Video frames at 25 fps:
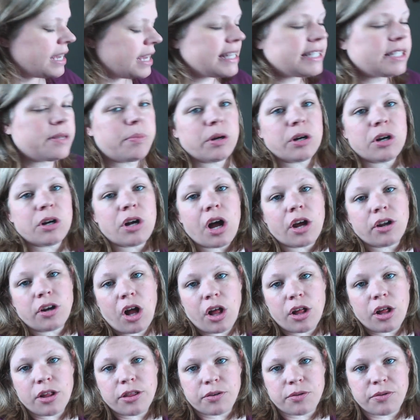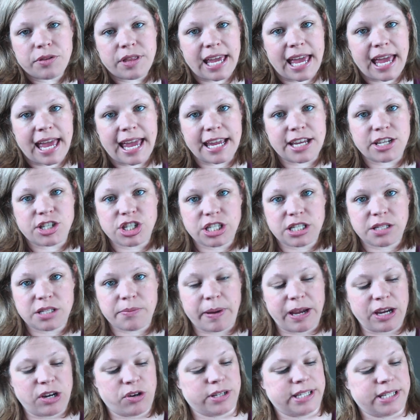is a book called all through the ages
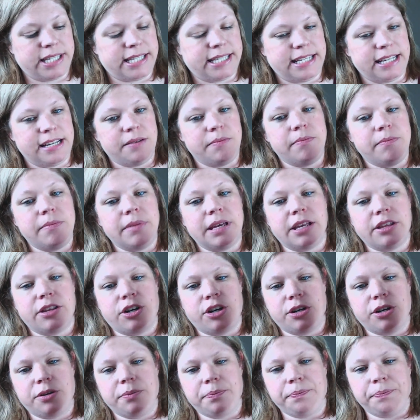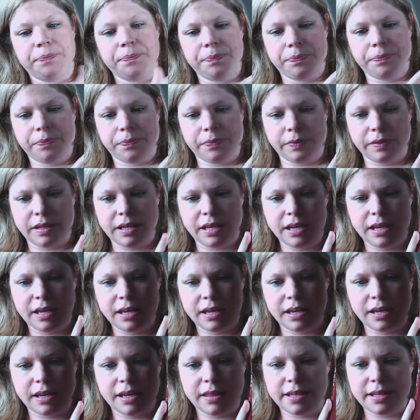by christine miller
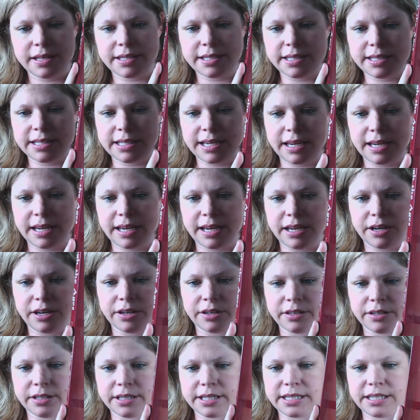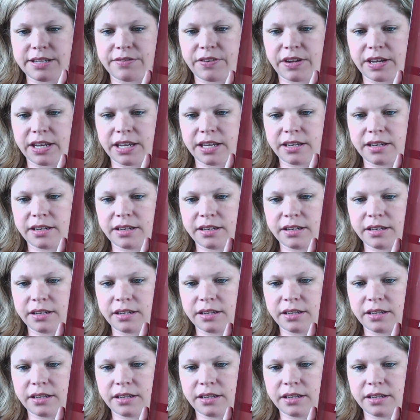and this is it here let's see if i can